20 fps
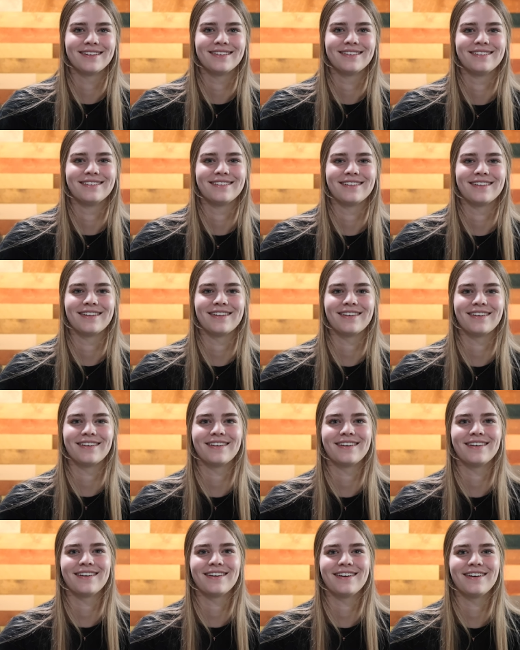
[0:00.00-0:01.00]
Yeah, I've been
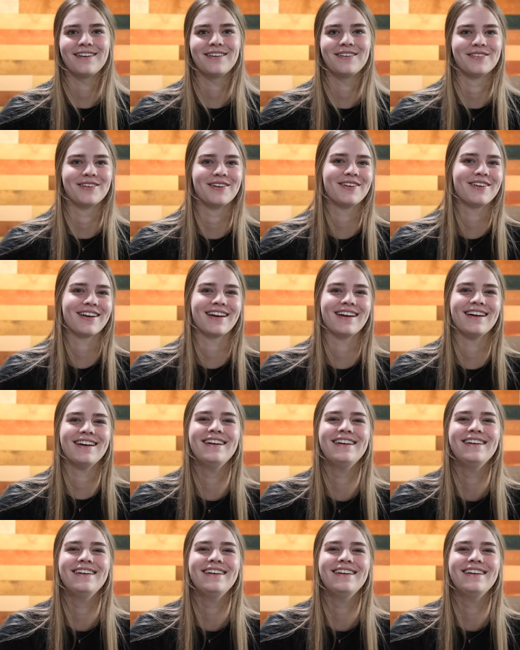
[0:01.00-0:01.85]
going all the time. Oh, mm-hmm. okay.